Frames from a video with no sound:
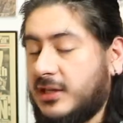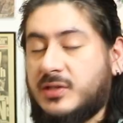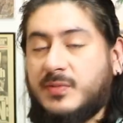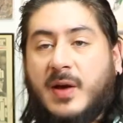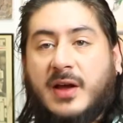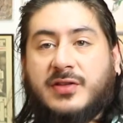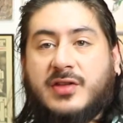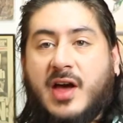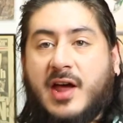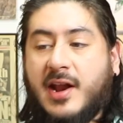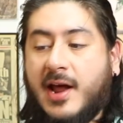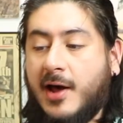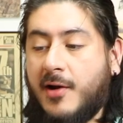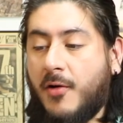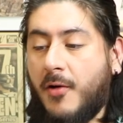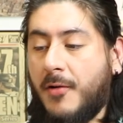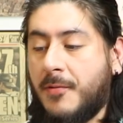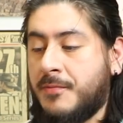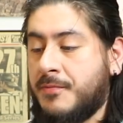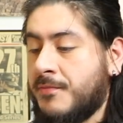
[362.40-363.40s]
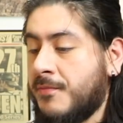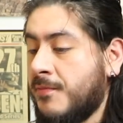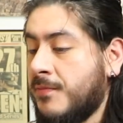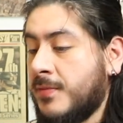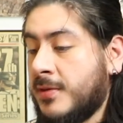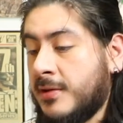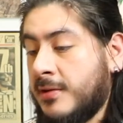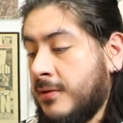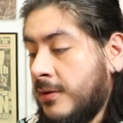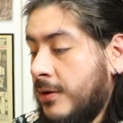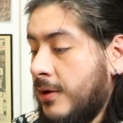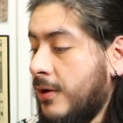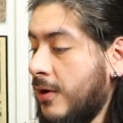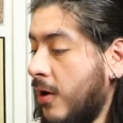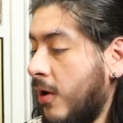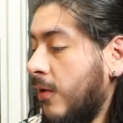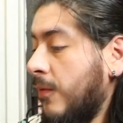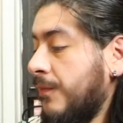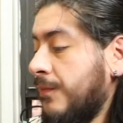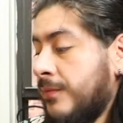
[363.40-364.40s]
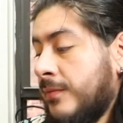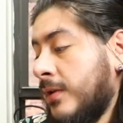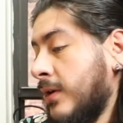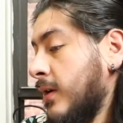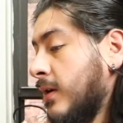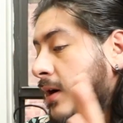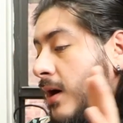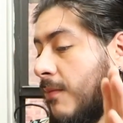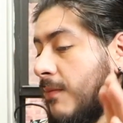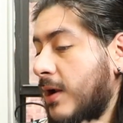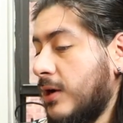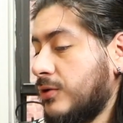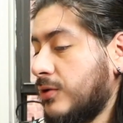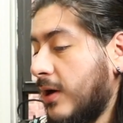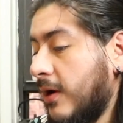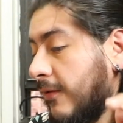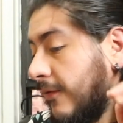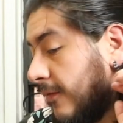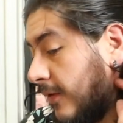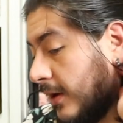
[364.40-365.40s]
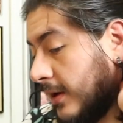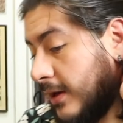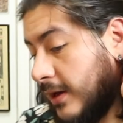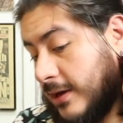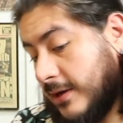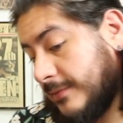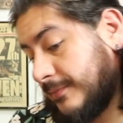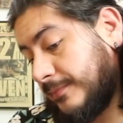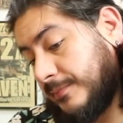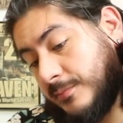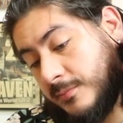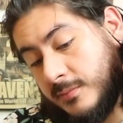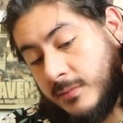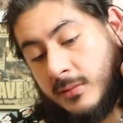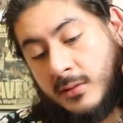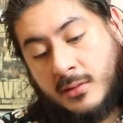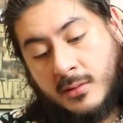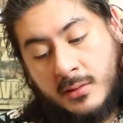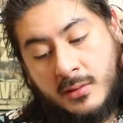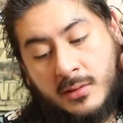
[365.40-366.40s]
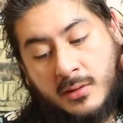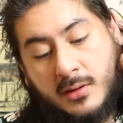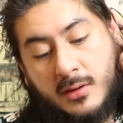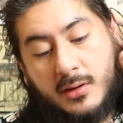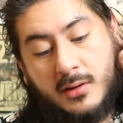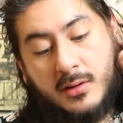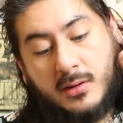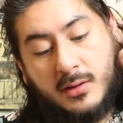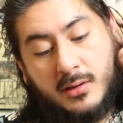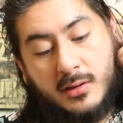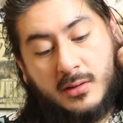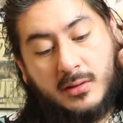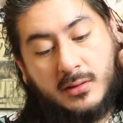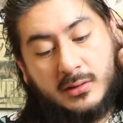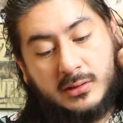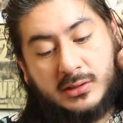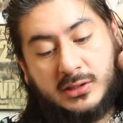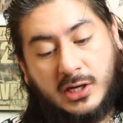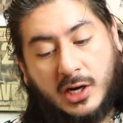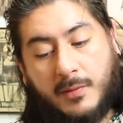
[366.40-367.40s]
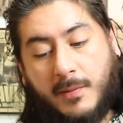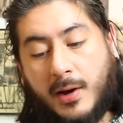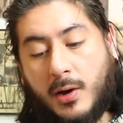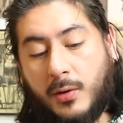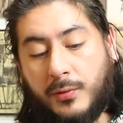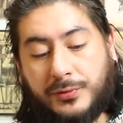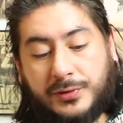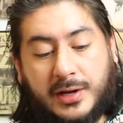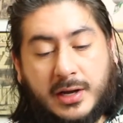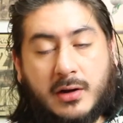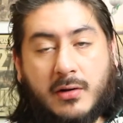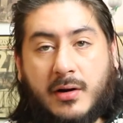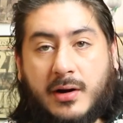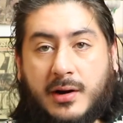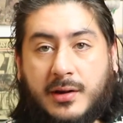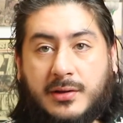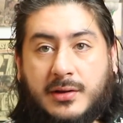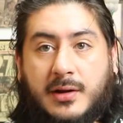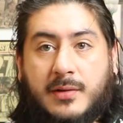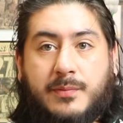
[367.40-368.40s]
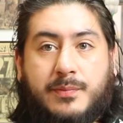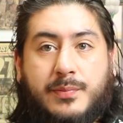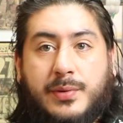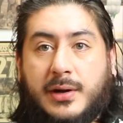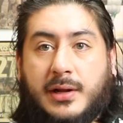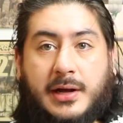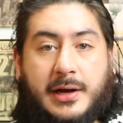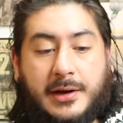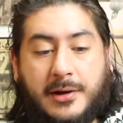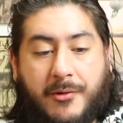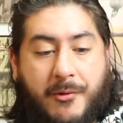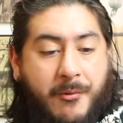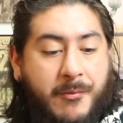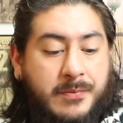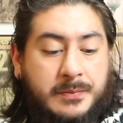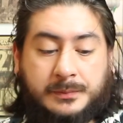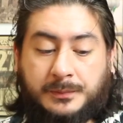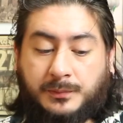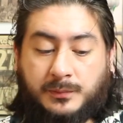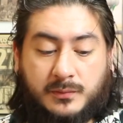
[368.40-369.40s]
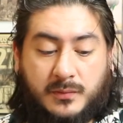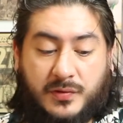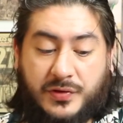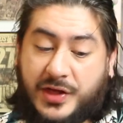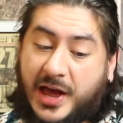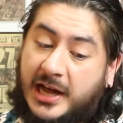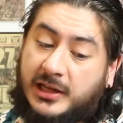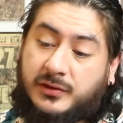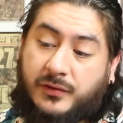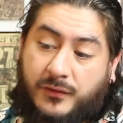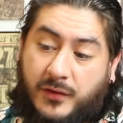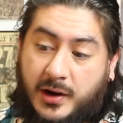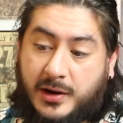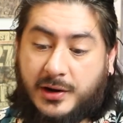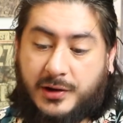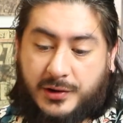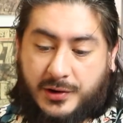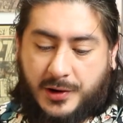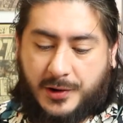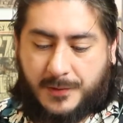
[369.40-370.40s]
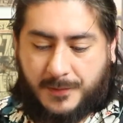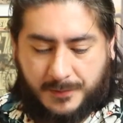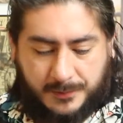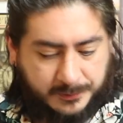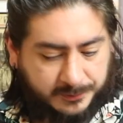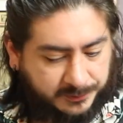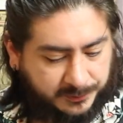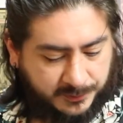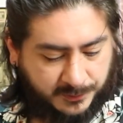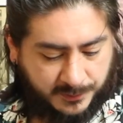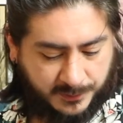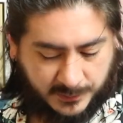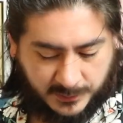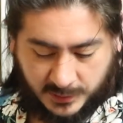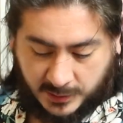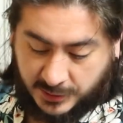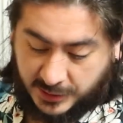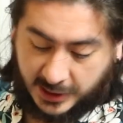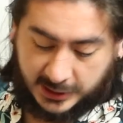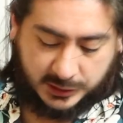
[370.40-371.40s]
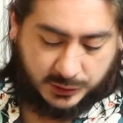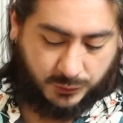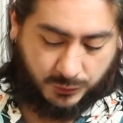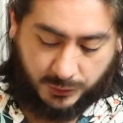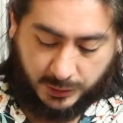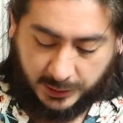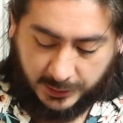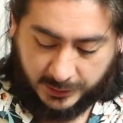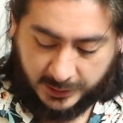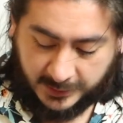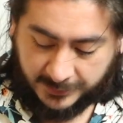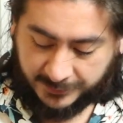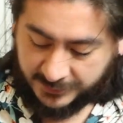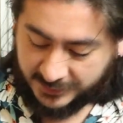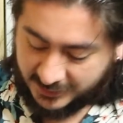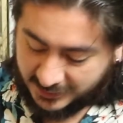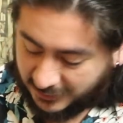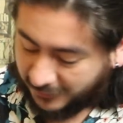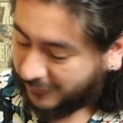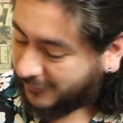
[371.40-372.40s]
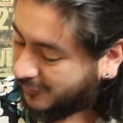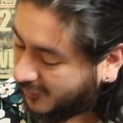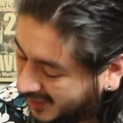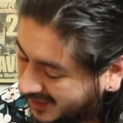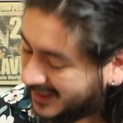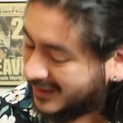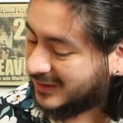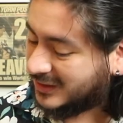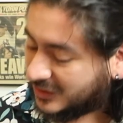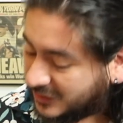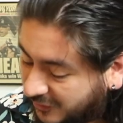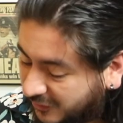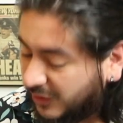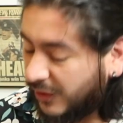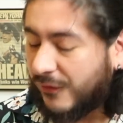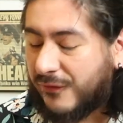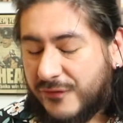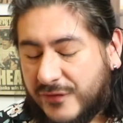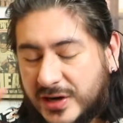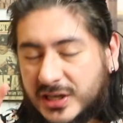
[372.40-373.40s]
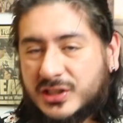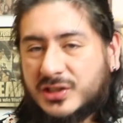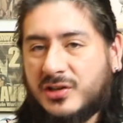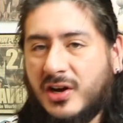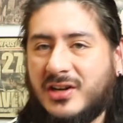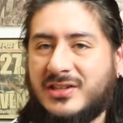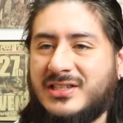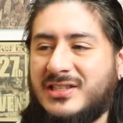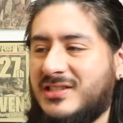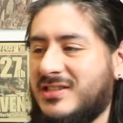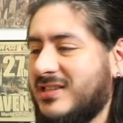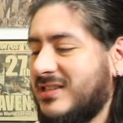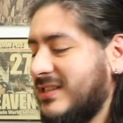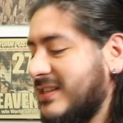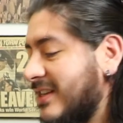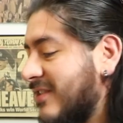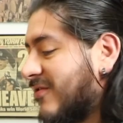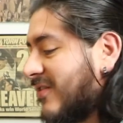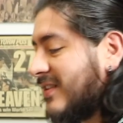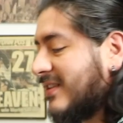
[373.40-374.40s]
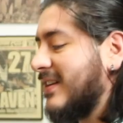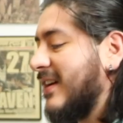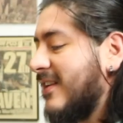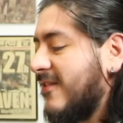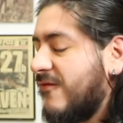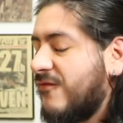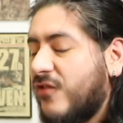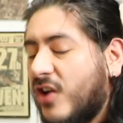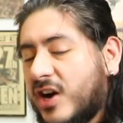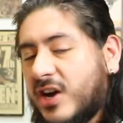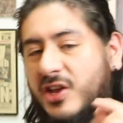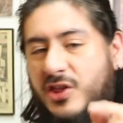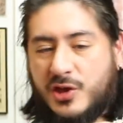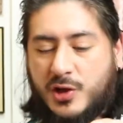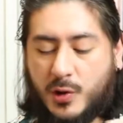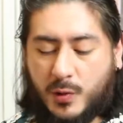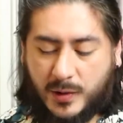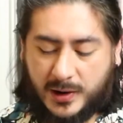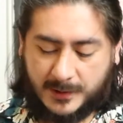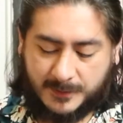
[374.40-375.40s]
expect that at all. You know, I'm not trying to fucking suck my own dick or anything, but like, that's fucking good. That's really, the fish sauce is the secret. I fucking knew